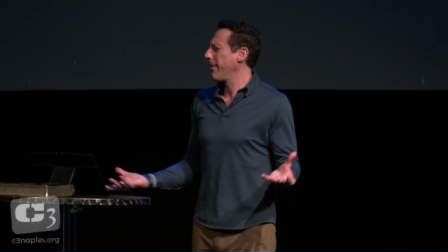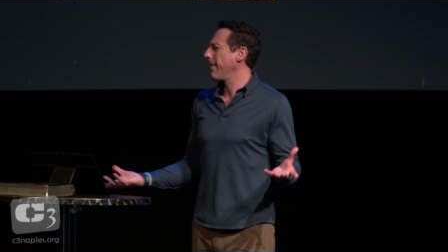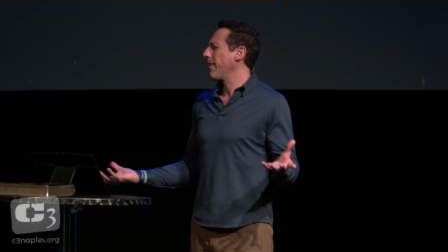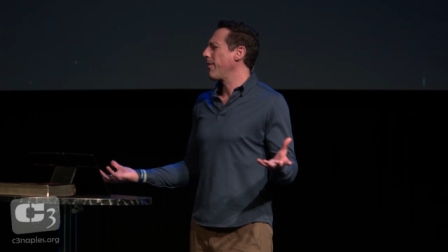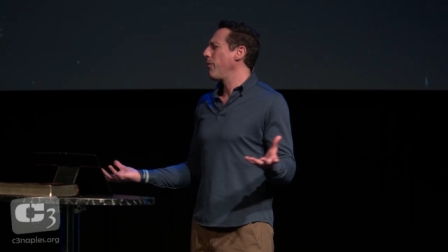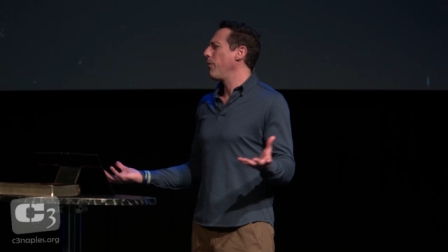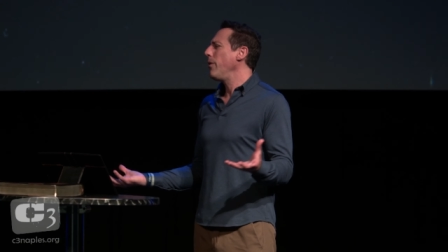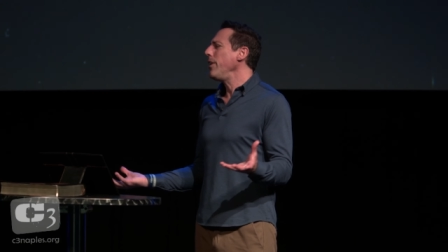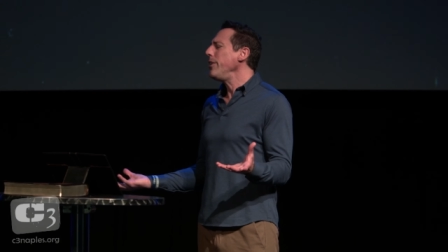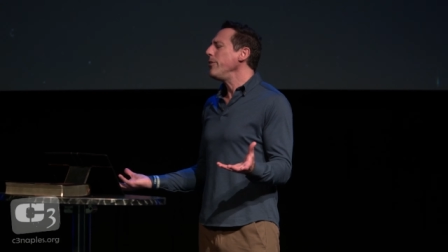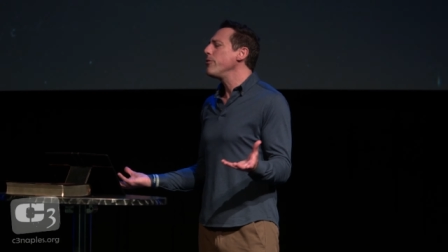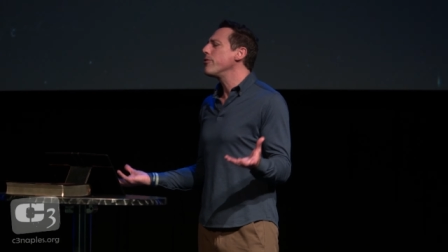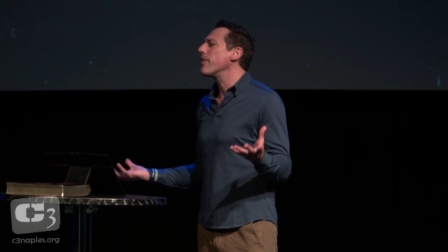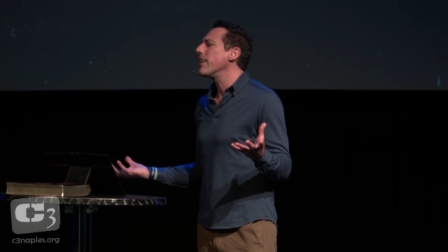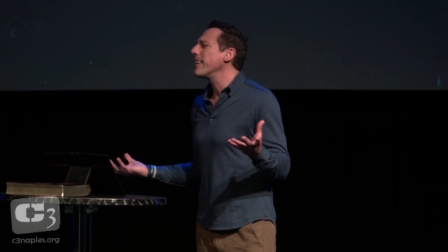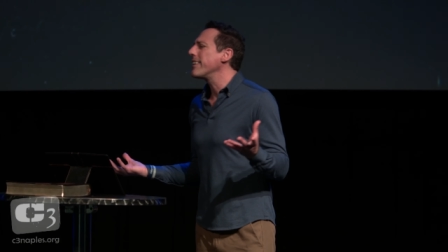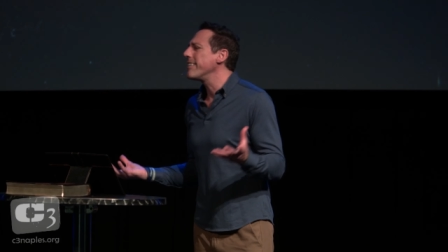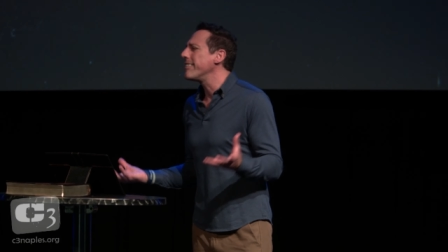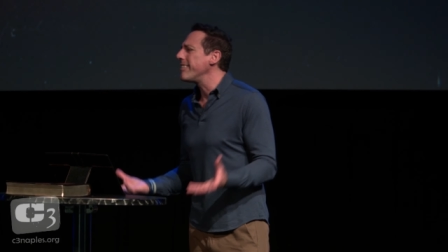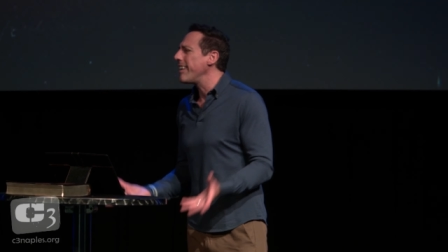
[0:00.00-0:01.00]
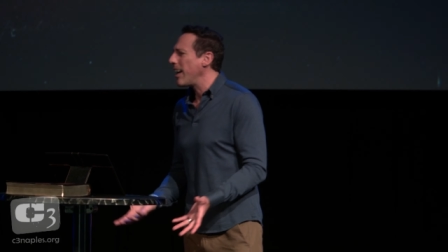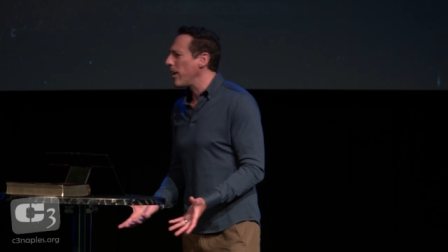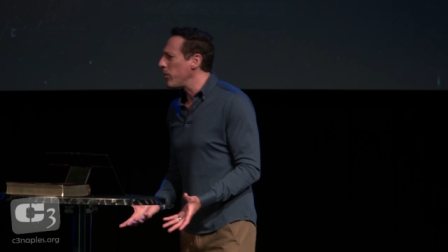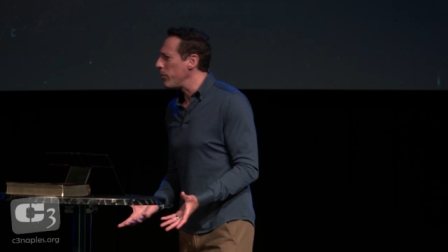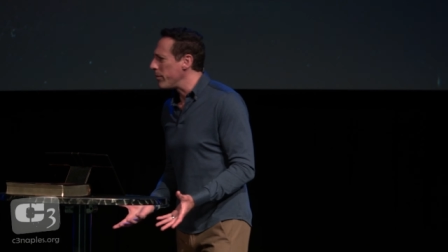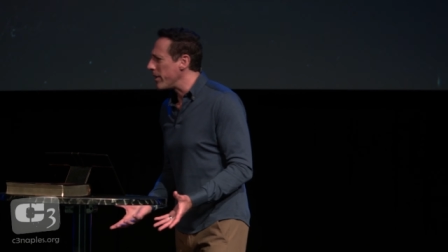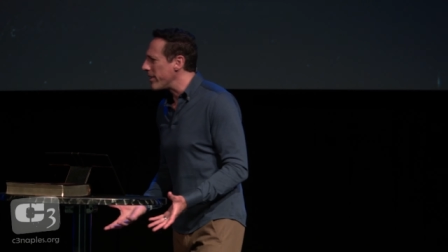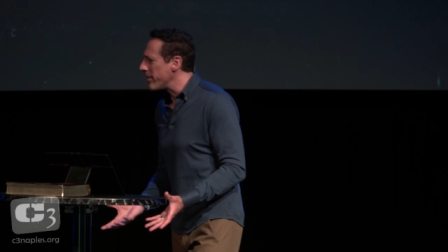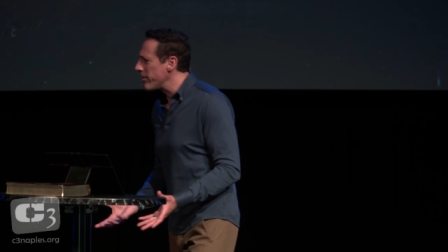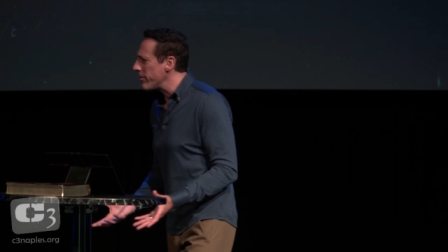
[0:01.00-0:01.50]
What are you trying to tell
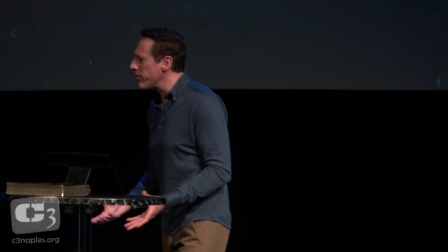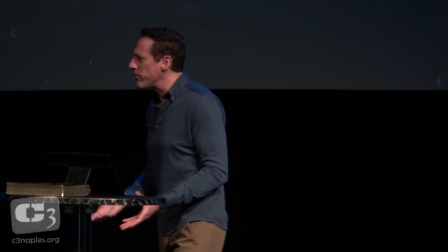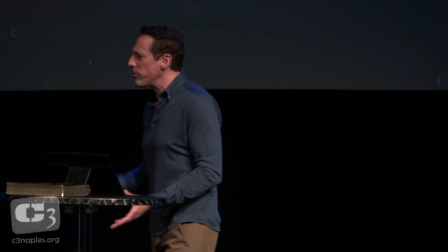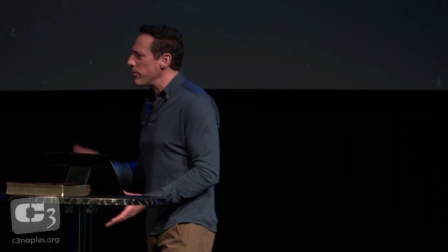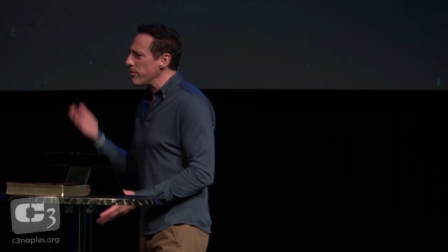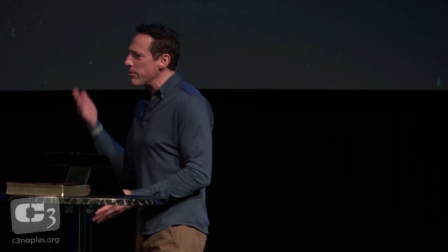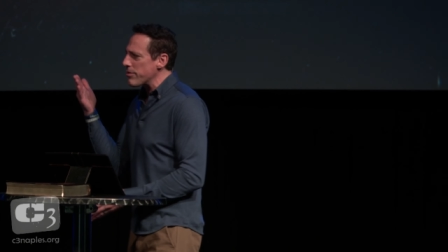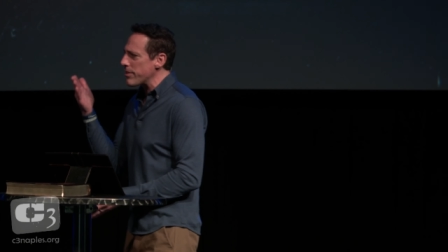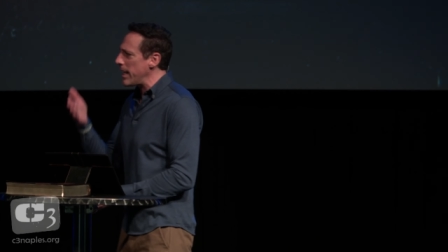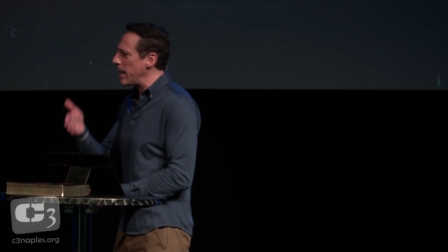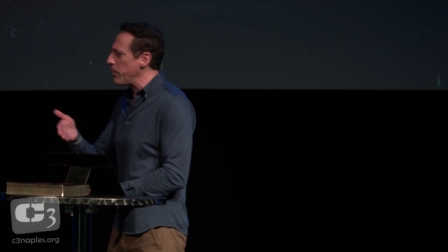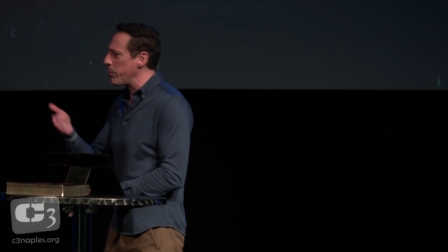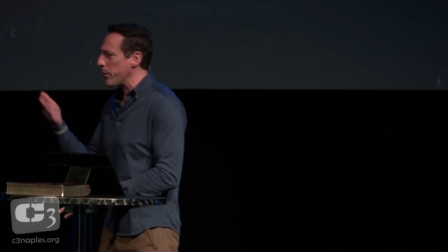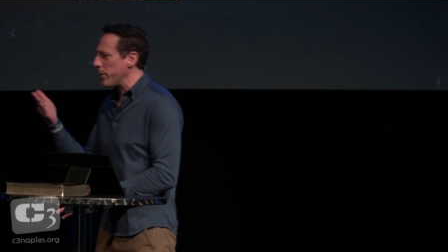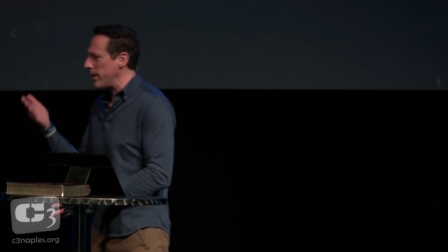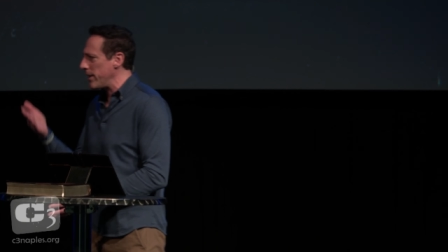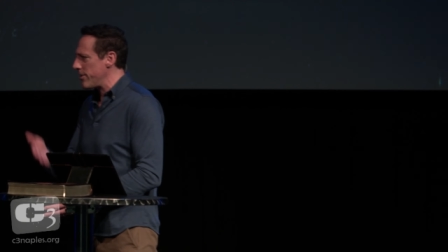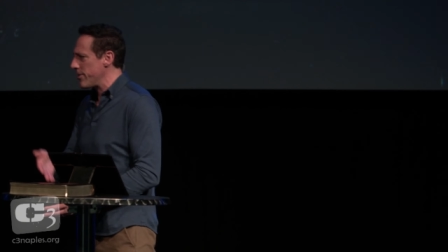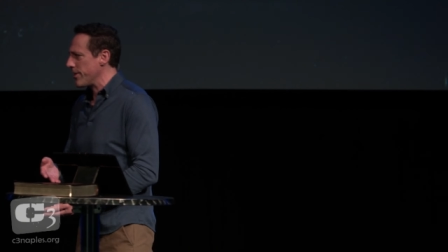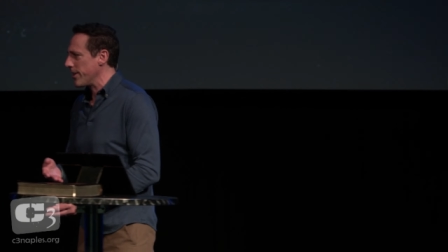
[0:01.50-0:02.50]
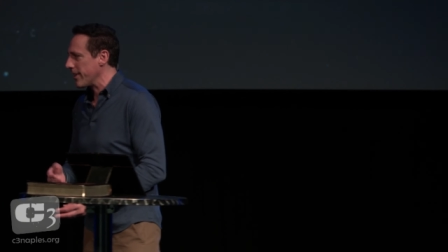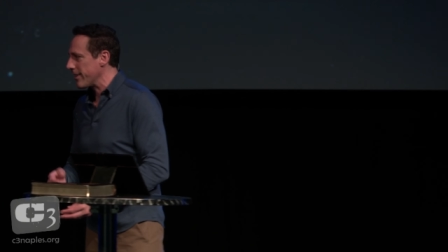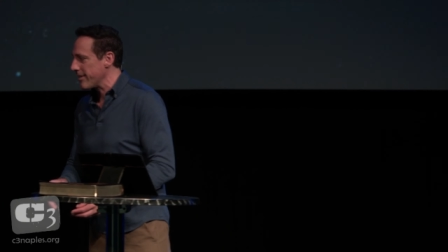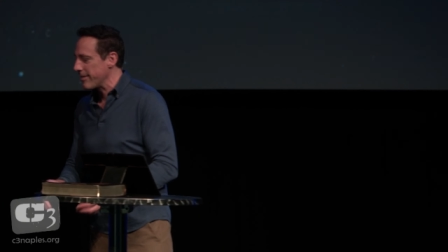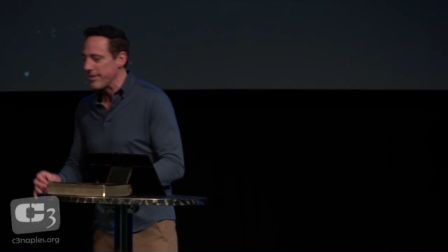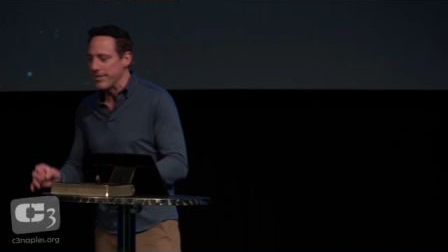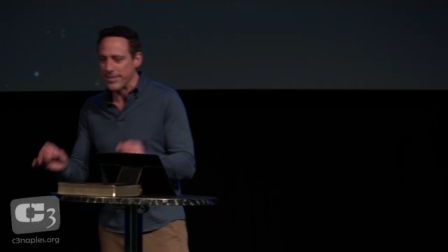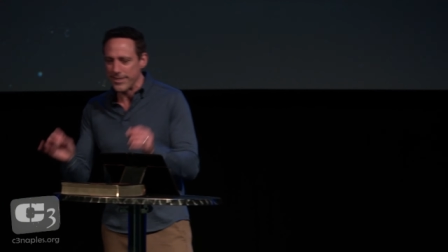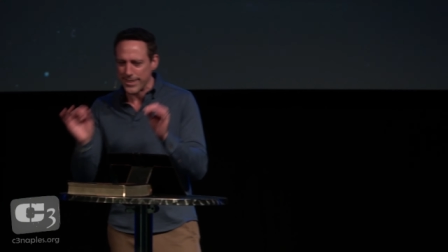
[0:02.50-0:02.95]
me? This is too sniperish. Like this is